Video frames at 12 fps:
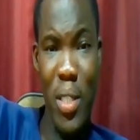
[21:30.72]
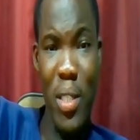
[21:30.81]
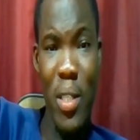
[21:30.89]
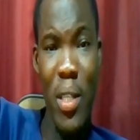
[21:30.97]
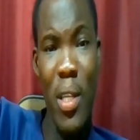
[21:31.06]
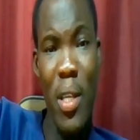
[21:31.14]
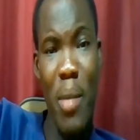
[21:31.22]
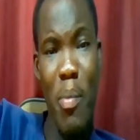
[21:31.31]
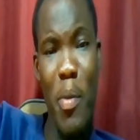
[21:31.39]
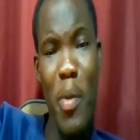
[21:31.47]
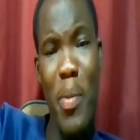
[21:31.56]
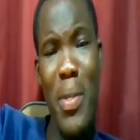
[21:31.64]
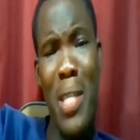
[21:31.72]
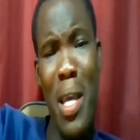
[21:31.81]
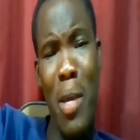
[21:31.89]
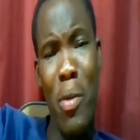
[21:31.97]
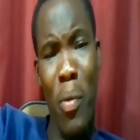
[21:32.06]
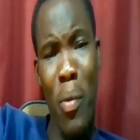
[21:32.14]
abagana a
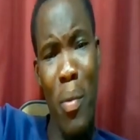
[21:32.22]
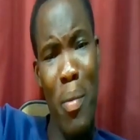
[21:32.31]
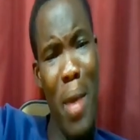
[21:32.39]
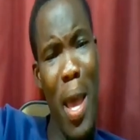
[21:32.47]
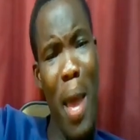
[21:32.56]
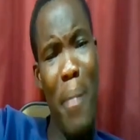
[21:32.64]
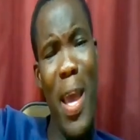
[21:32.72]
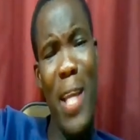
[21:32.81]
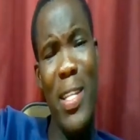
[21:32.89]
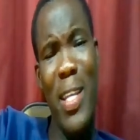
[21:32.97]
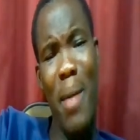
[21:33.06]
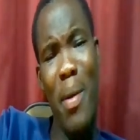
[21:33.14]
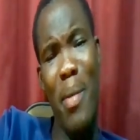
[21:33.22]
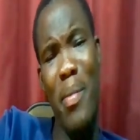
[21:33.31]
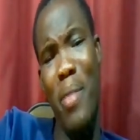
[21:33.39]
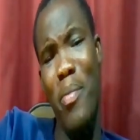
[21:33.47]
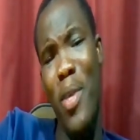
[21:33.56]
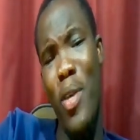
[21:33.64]
obeton.
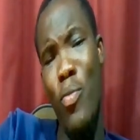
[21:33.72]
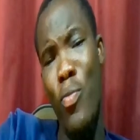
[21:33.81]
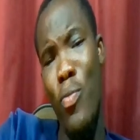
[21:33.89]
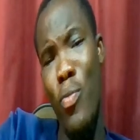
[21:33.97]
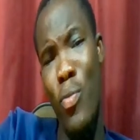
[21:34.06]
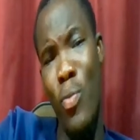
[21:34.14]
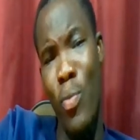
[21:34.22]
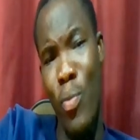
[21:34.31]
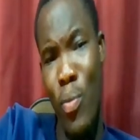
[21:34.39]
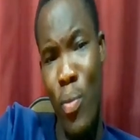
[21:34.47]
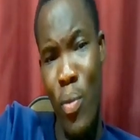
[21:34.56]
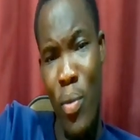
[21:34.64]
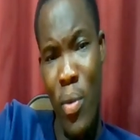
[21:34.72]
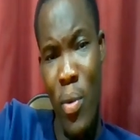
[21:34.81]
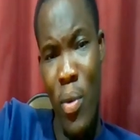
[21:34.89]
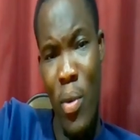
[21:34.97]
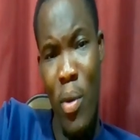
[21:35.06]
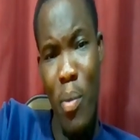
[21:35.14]
Vice President say up or here sa
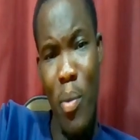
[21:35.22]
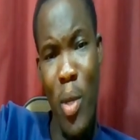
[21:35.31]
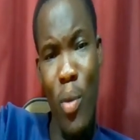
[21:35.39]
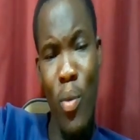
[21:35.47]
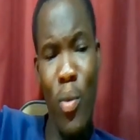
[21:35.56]
emono for